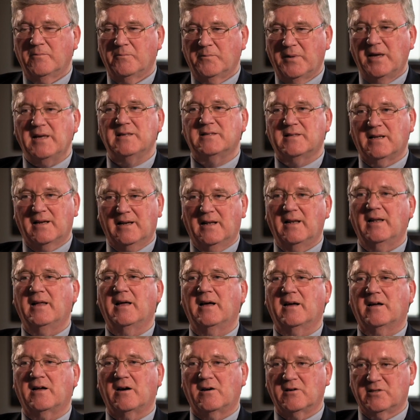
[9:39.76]
basically
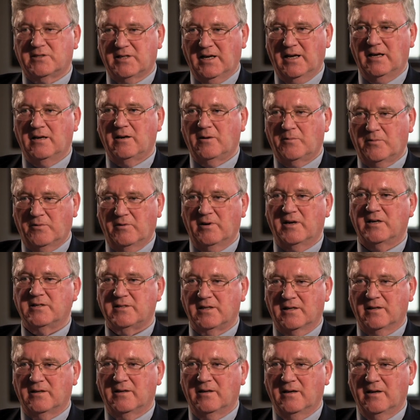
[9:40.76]
a cartel
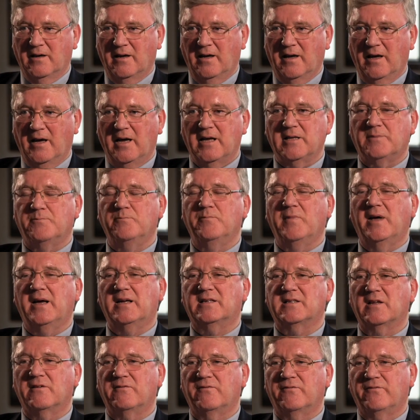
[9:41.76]
operating, it
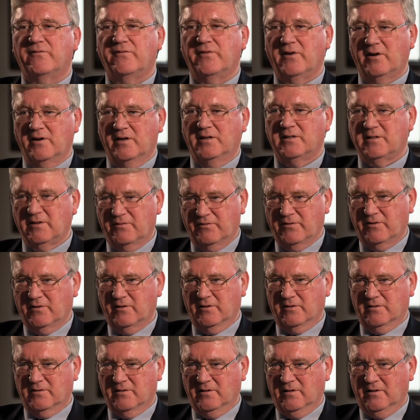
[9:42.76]
makes it very
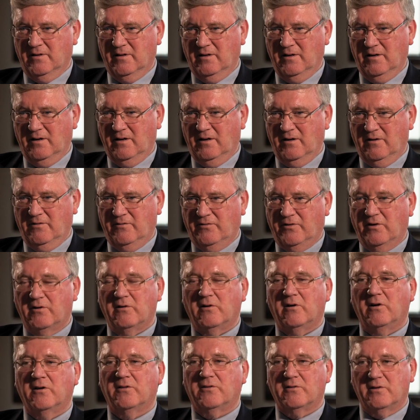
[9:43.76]
difficult
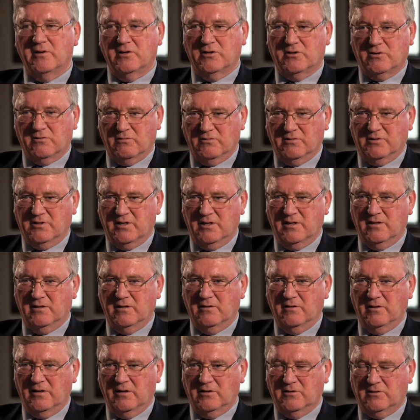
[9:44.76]
for other insurance
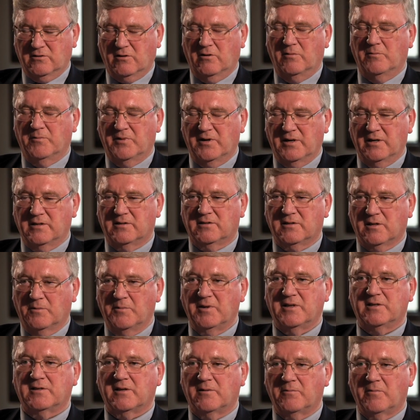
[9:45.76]
companies to
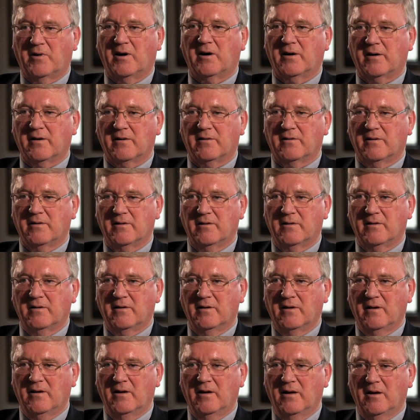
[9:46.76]
come into the market,
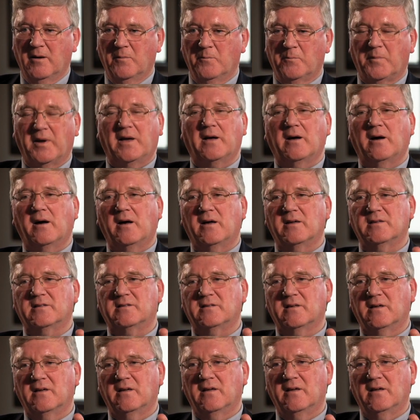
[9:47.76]

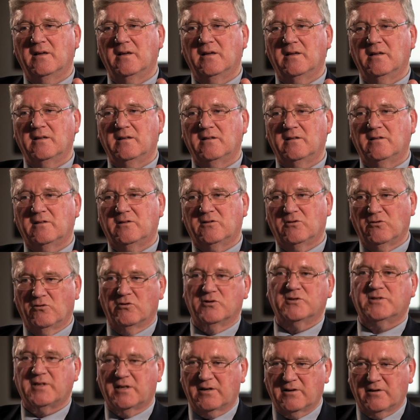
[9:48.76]
because
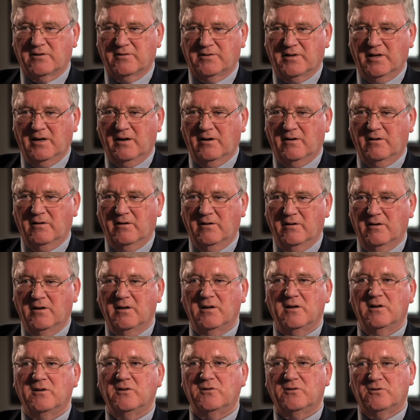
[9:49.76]
those that are there
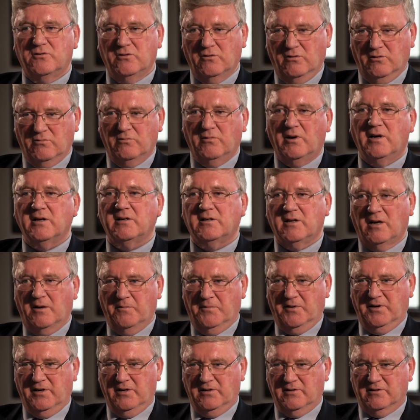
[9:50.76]
don't want
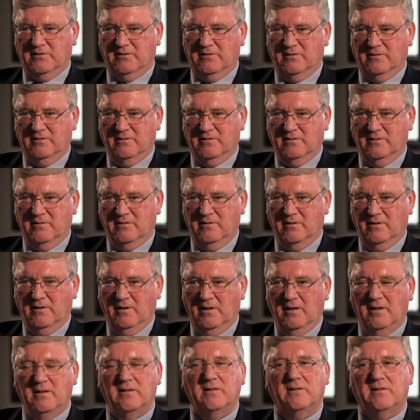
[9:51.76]
competition.
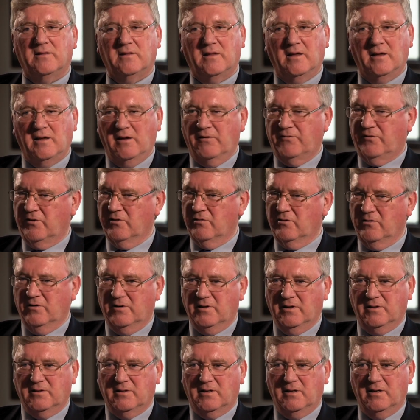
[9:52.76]
If you
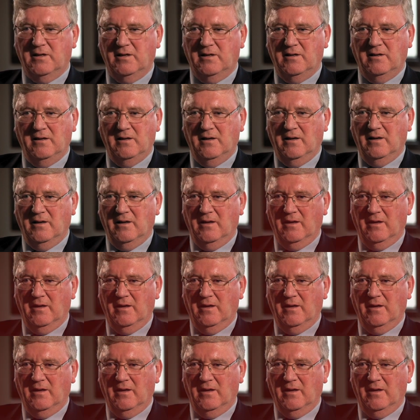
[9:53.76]
look at the